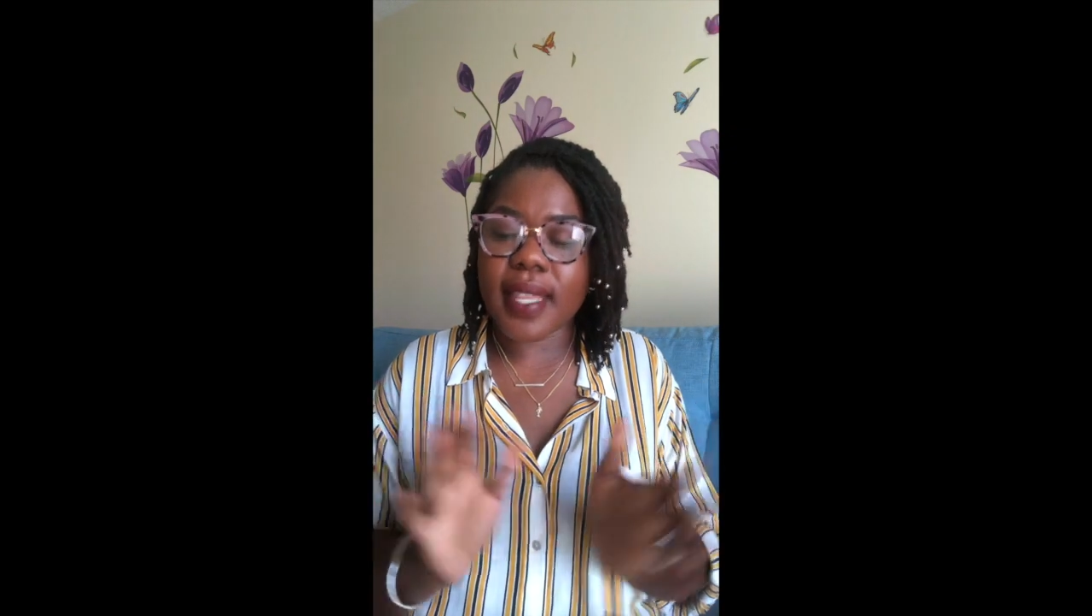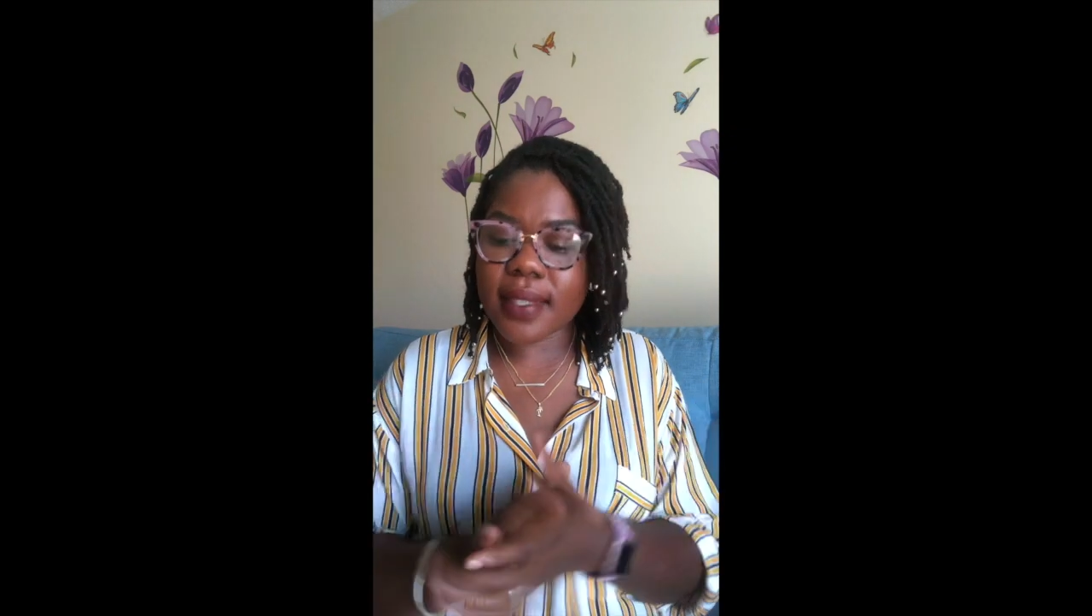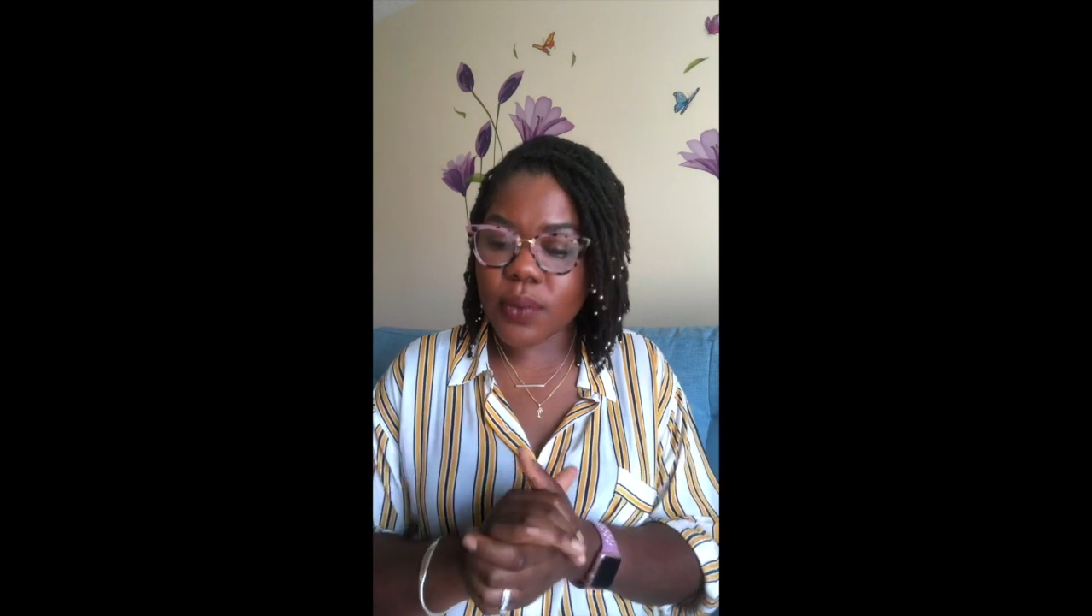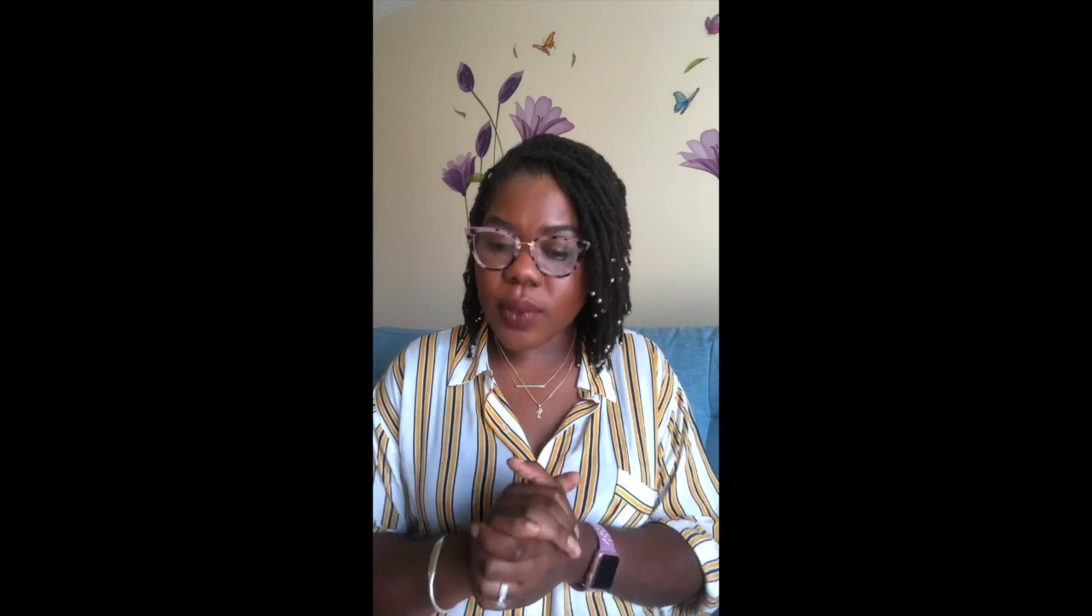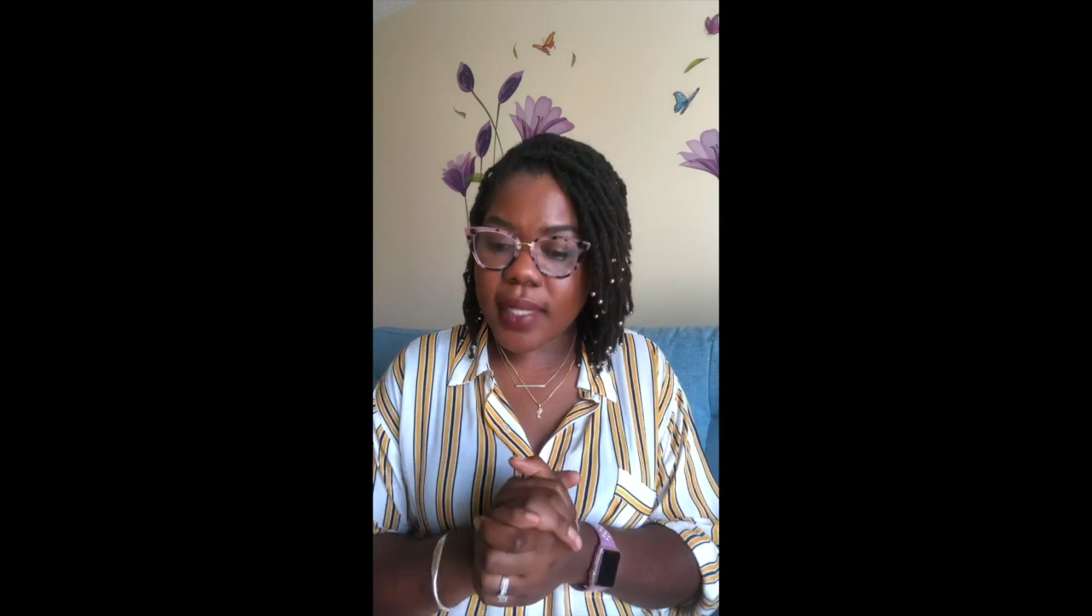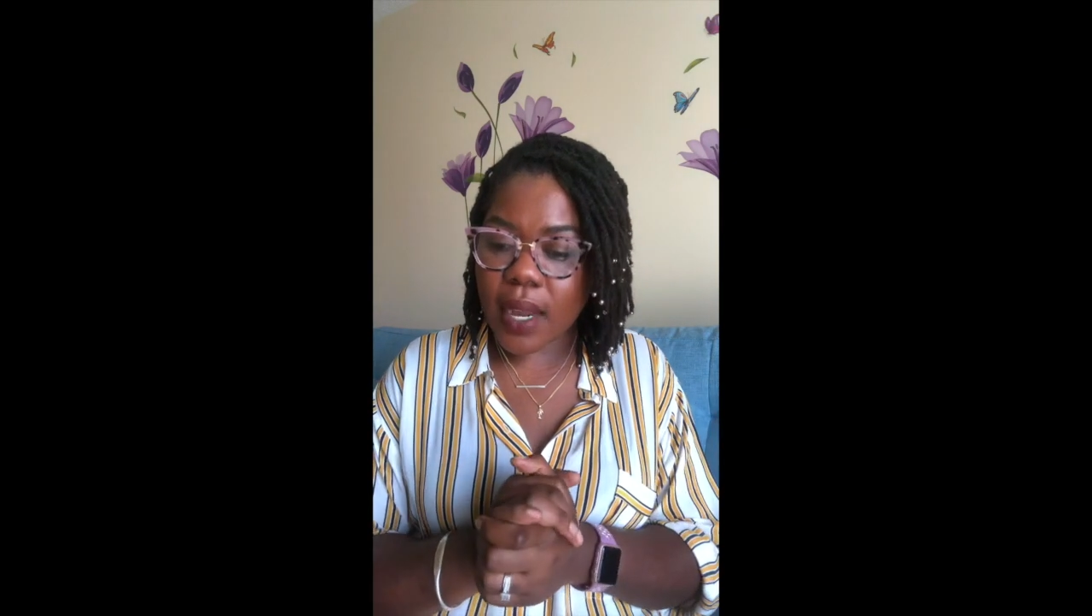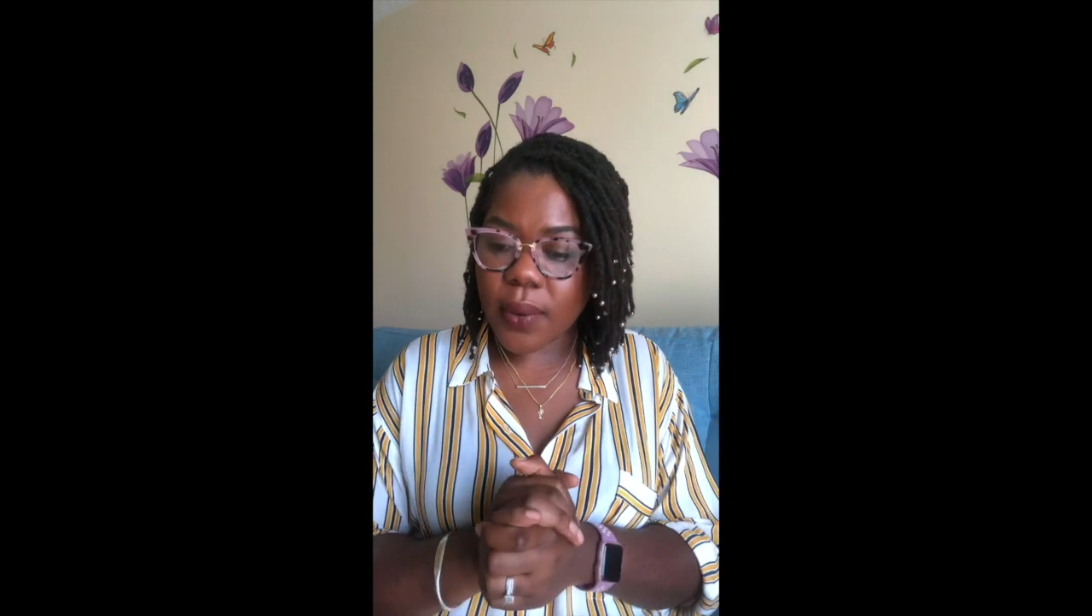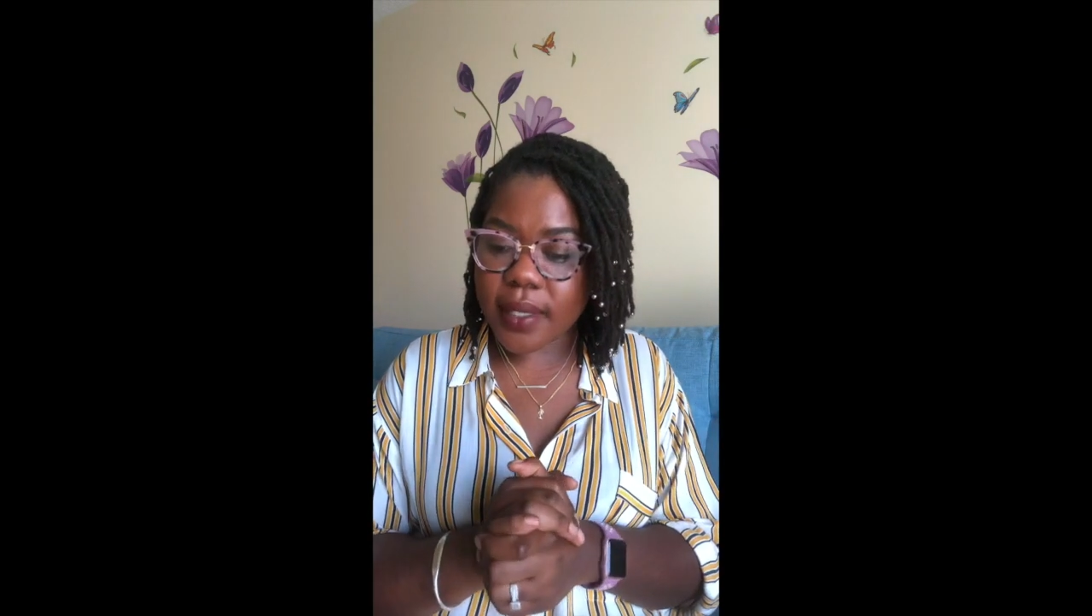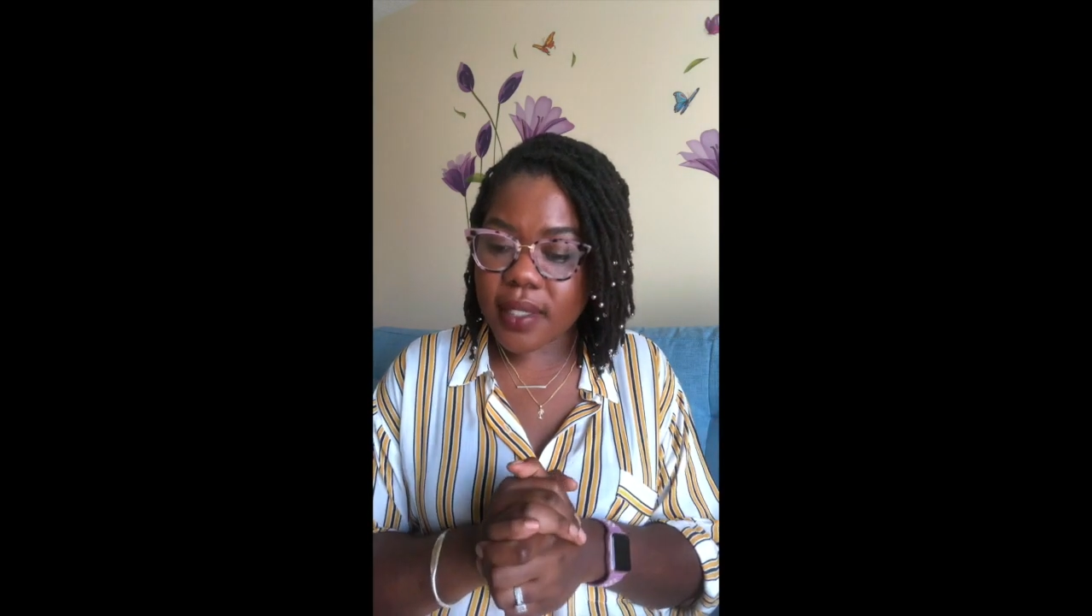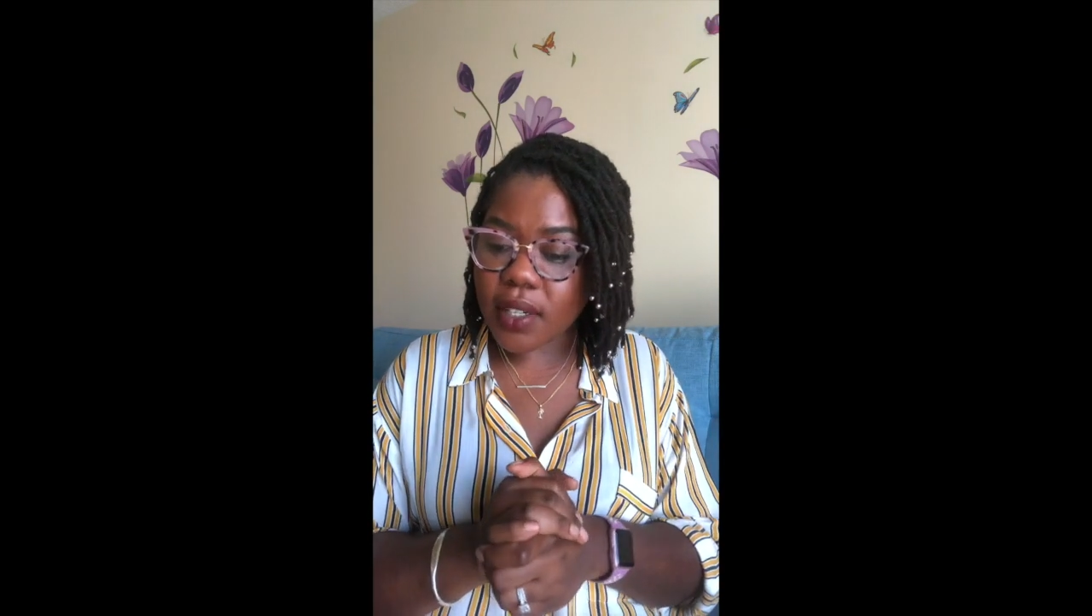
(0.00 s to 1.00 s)
That was
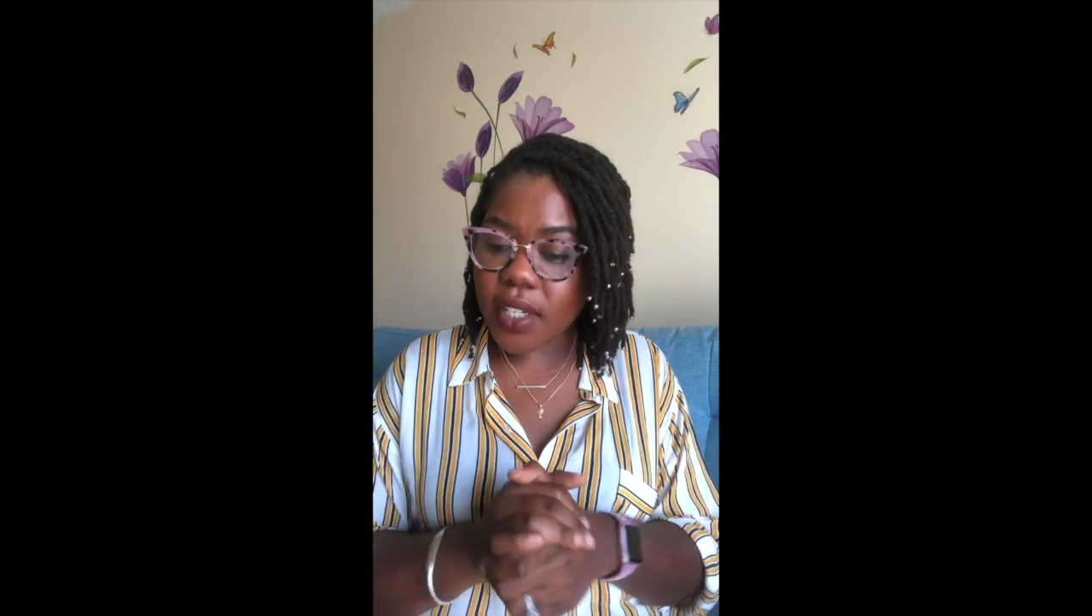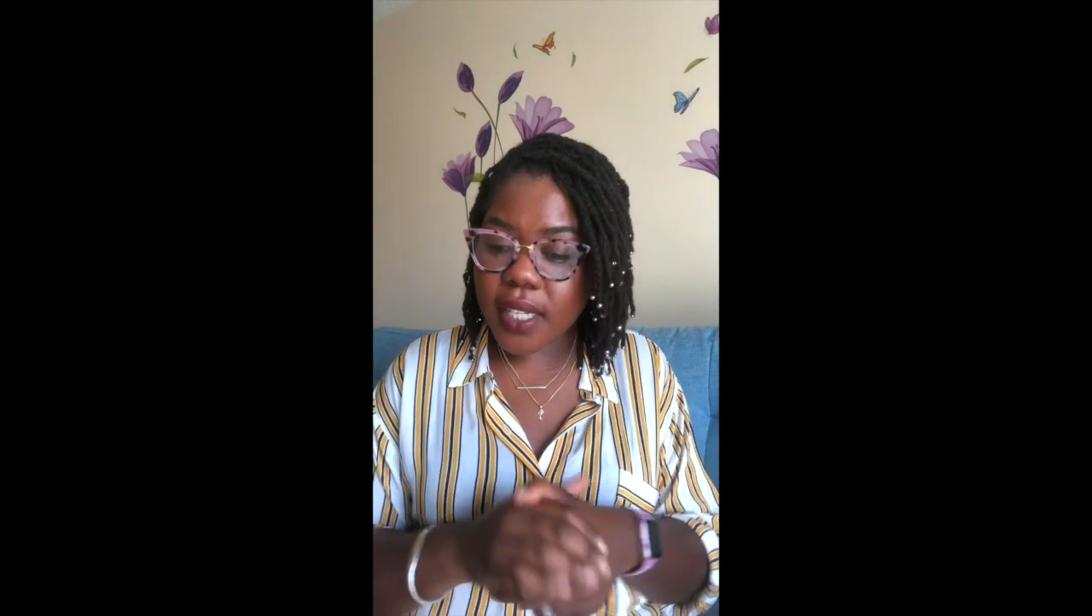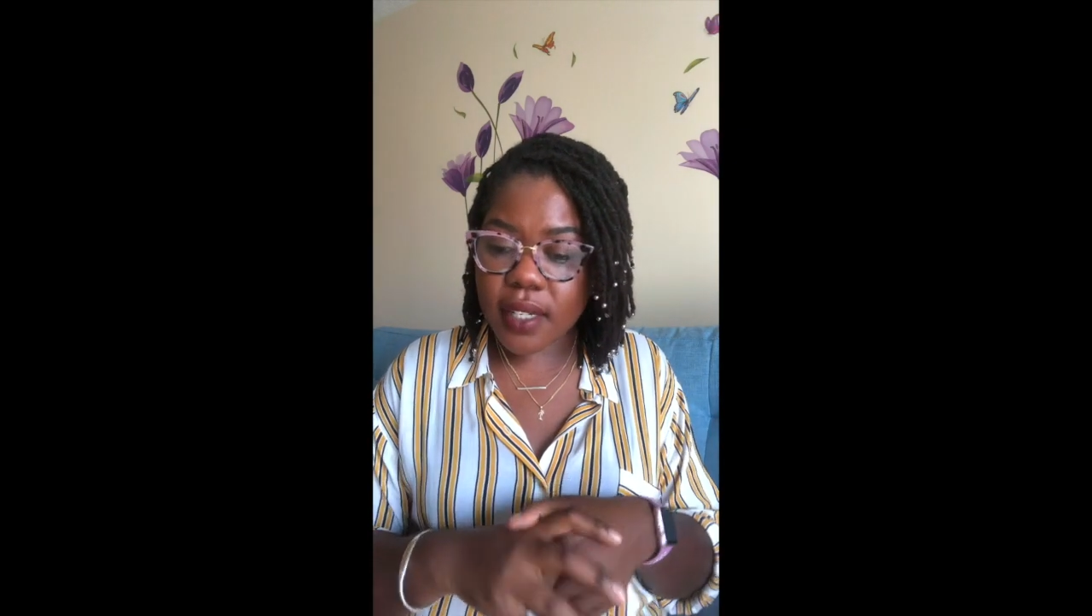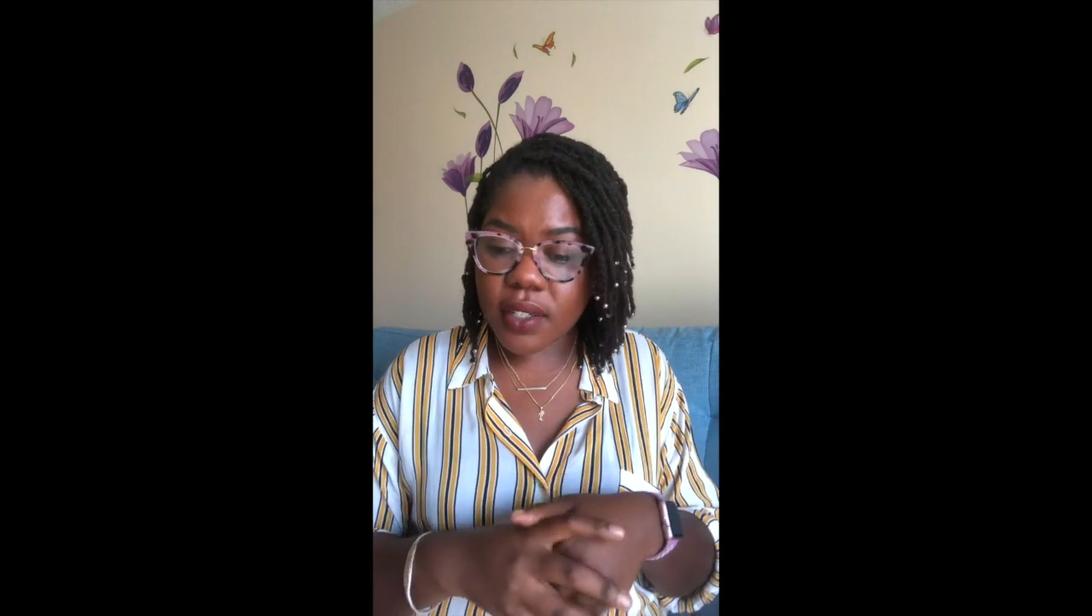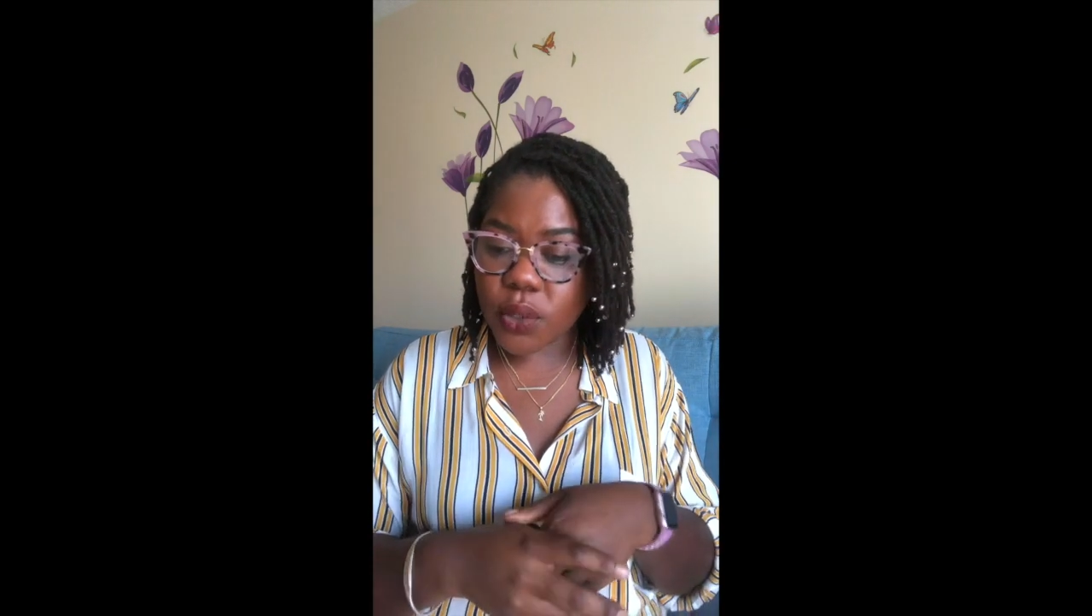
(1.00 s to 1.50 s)
how it started,